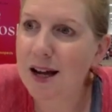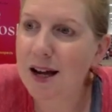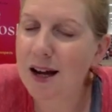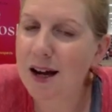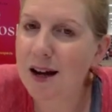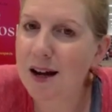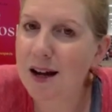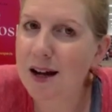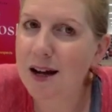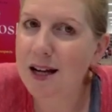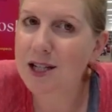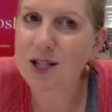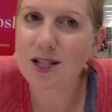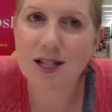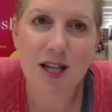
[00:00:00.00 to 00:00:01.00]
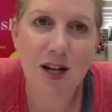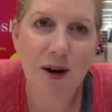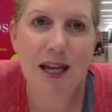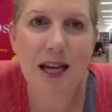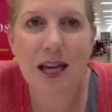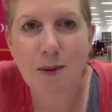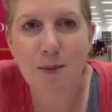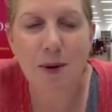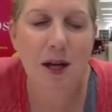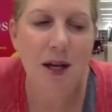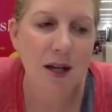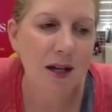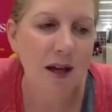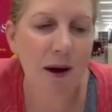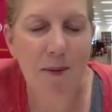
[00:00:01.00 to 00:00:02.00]
I just, I keep
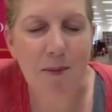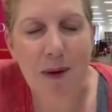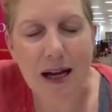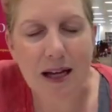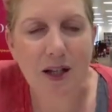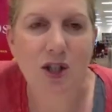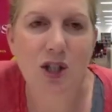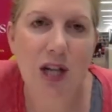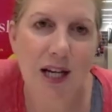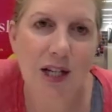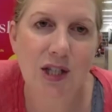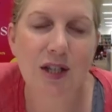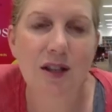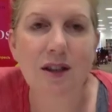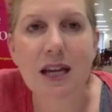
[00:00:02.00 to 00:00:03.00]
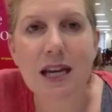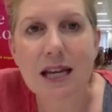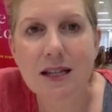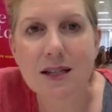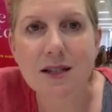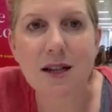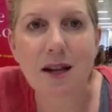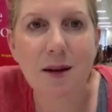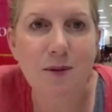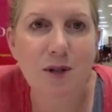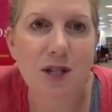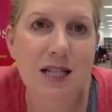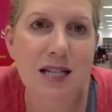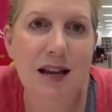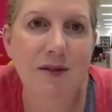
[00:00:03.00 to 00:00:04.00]
going back and changing things, and I'm
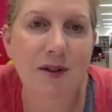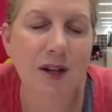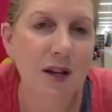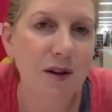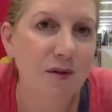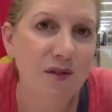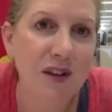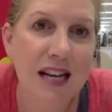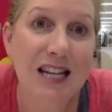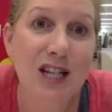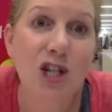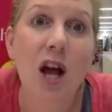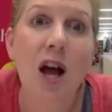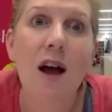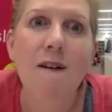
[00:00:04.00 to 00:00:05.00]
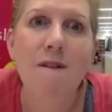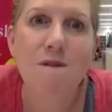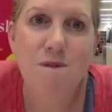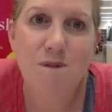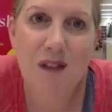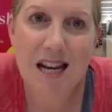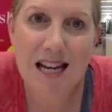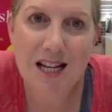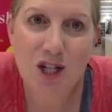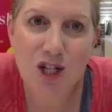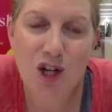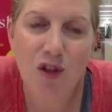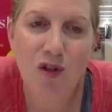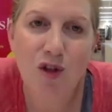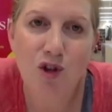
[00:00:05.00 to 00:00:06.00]
just never going to finish.
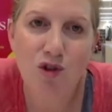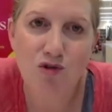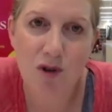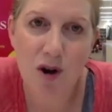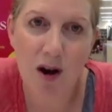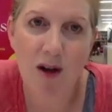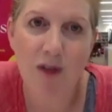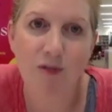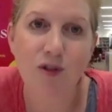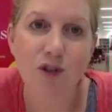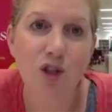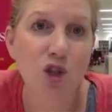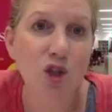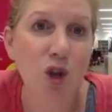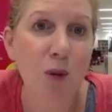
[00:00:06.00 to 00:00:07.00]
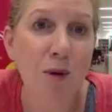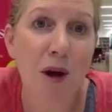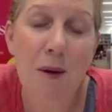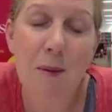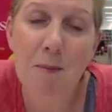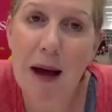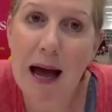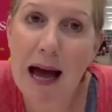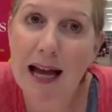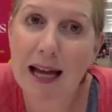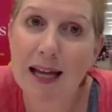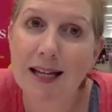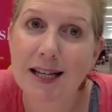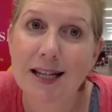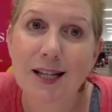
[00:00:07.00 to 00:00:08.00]
Finish the draft. Stop going
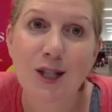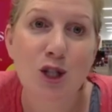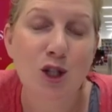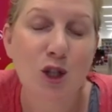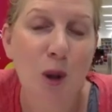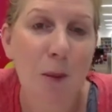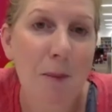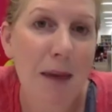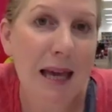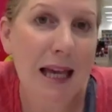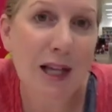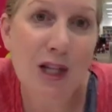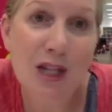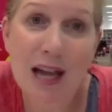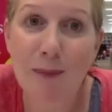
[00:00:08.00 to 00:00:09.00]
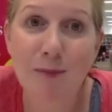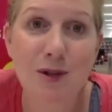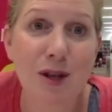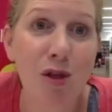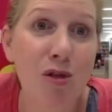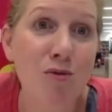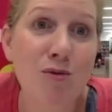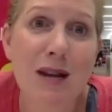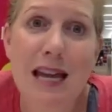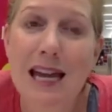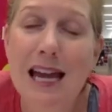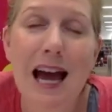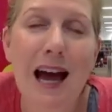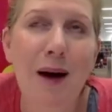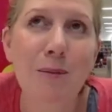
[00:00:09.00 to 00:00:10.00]
back. Stop making chapter
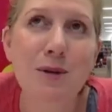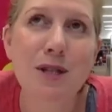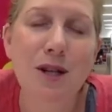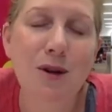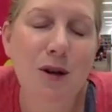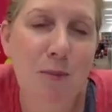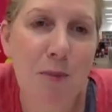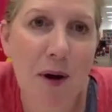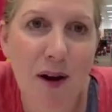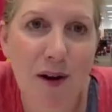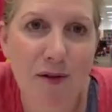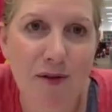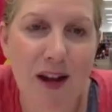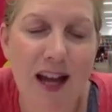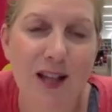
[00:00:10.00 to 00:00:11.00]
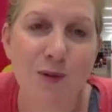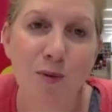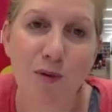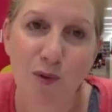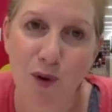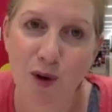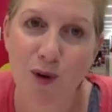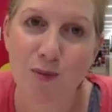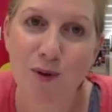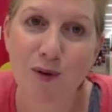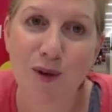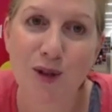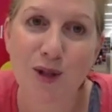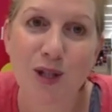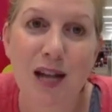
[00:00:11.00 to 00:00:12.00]
3 absolutely perfect before you
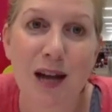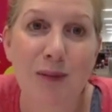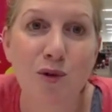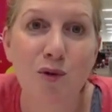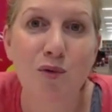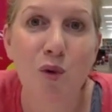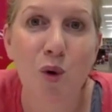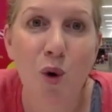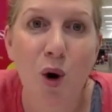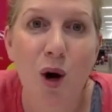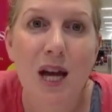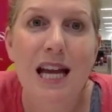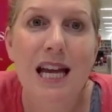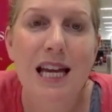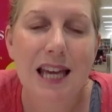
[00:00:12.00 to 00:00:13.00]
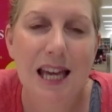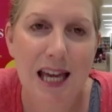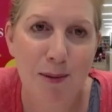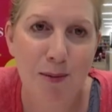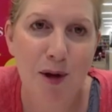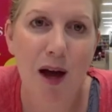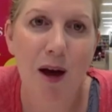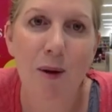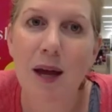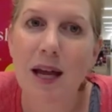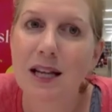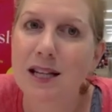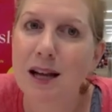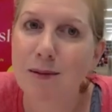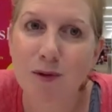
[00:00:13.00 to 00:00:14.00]
move on to chapter 4. Keep
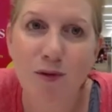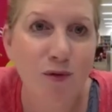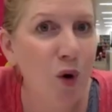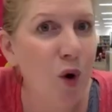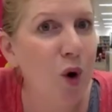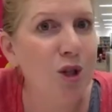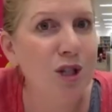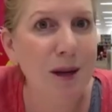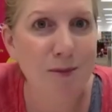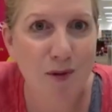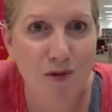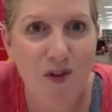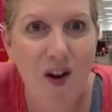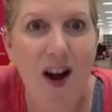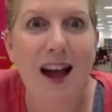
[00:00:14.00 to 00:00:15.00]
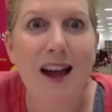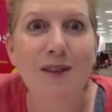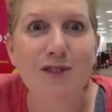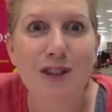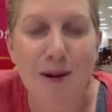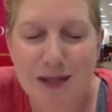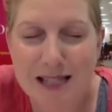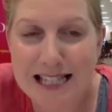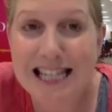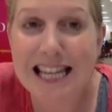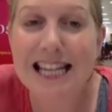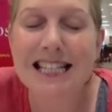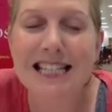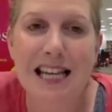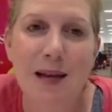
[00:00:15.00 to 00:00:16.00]
going, chapter 4, chapter 5, chapter
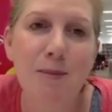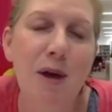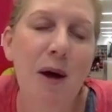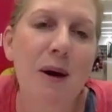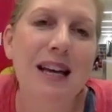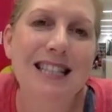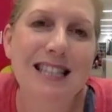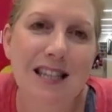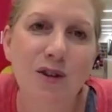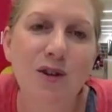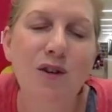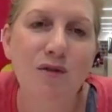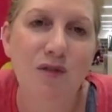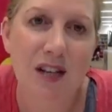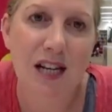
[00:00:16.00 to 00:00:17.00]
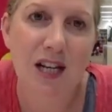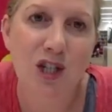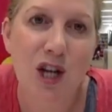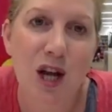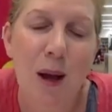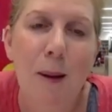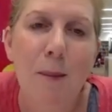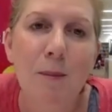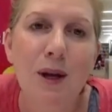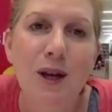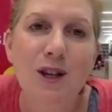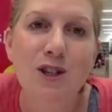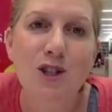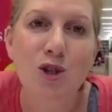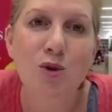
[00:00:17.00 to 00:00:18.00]
6, keep going until you've finished,
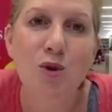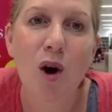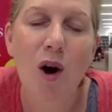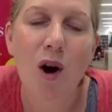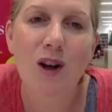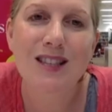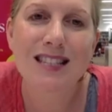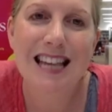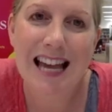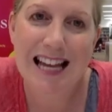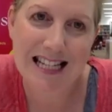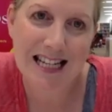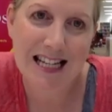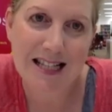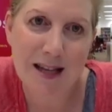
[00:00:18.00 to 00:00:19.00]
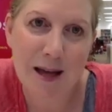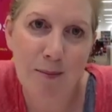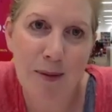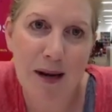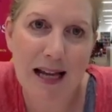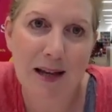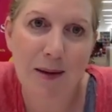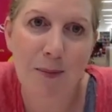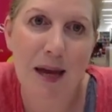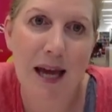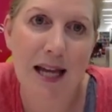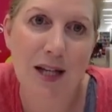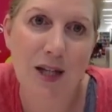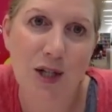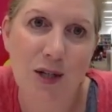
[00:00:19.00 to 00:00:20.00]
because you can't edit a blank
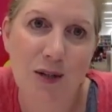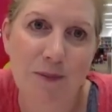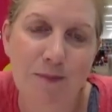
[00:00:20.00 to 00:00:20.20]
page.